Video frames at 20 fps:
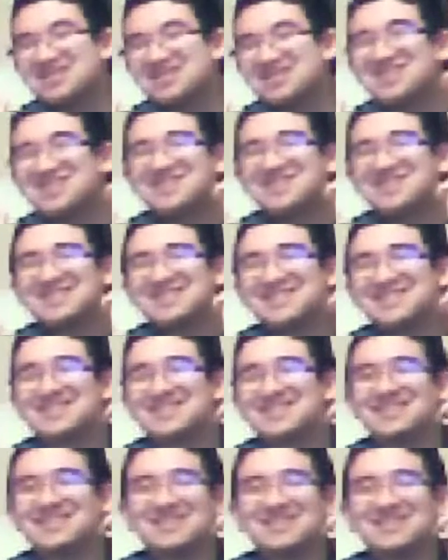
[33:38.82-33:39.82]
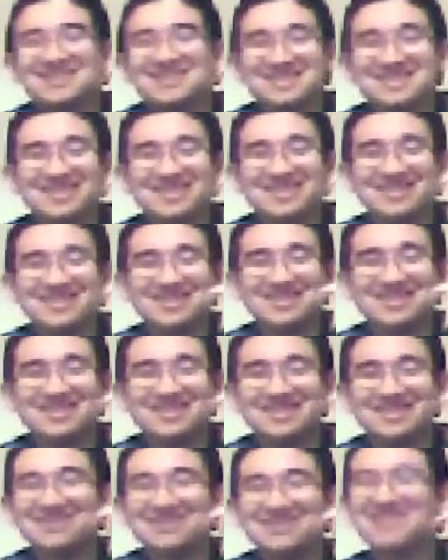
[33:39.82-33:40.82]
Oh...
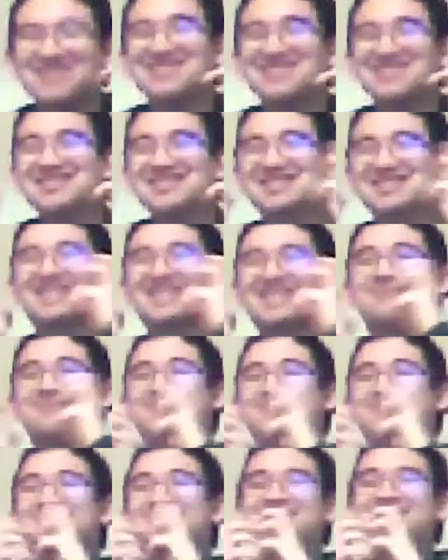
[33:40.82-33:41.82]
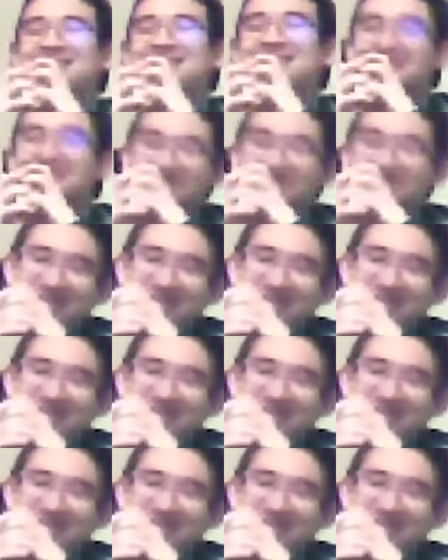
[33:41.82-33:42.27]
I want to know what's happening!